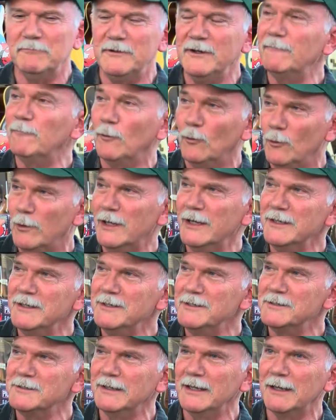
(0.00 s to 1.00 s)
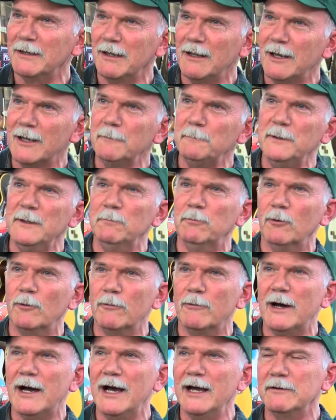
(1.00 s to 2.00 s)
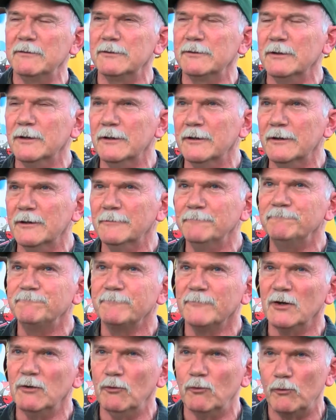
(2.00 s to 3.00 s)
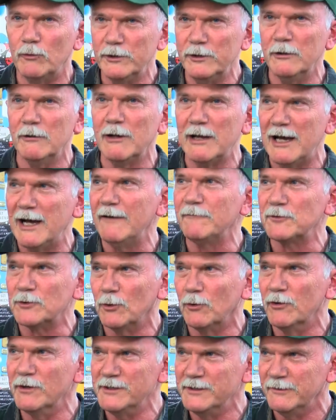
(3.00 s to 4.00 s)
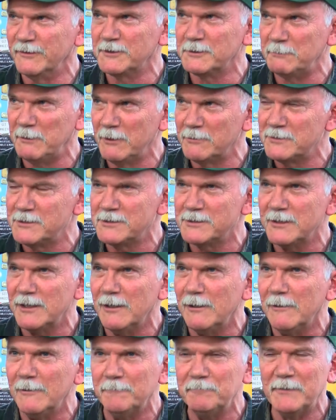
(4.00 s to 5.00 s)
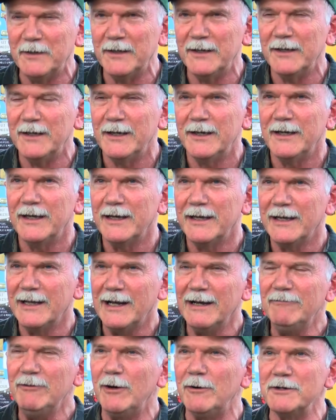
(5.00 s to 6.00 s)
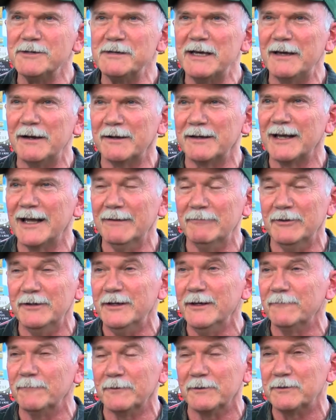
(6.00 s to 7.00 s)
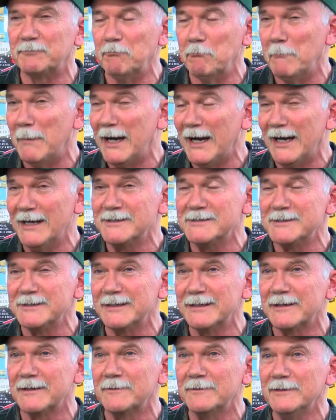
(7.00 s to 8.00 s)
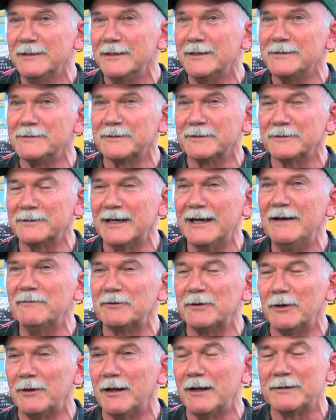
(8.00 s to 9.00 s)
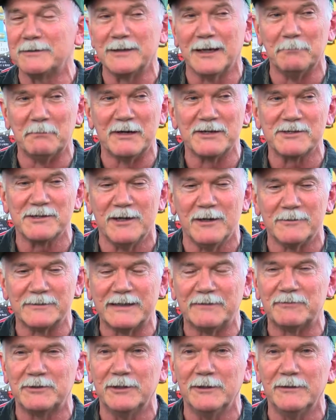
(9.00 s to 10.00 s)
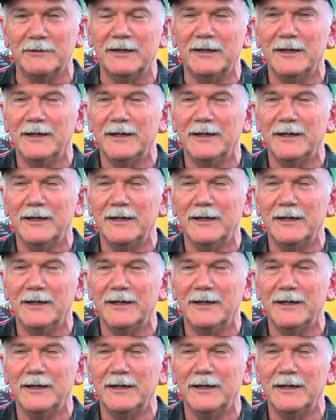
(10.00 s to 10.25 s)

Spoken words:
different ways, and a lot of people write real life stories and experiences and all. And I've always had a kind of a different mindset to things because I have to, a lot of times my songs, I tell